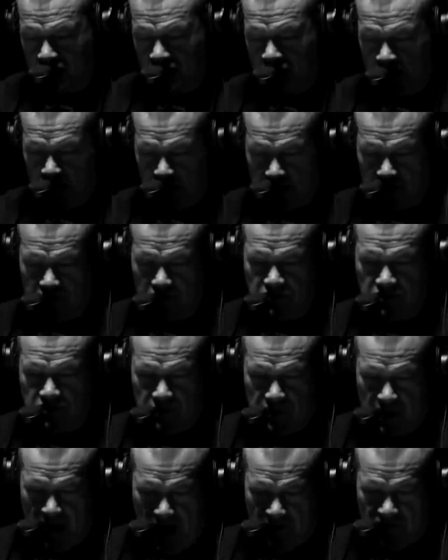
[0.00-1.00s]
and he headed
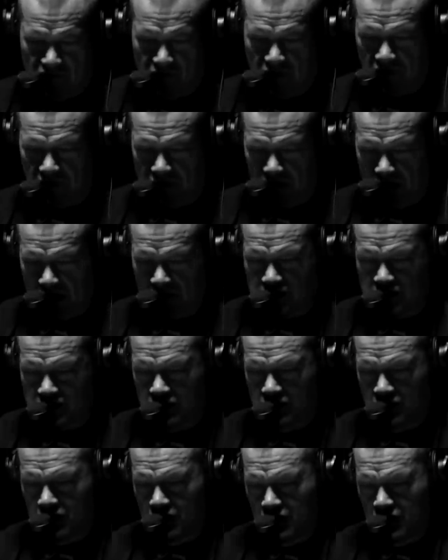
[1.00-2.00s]
to africa next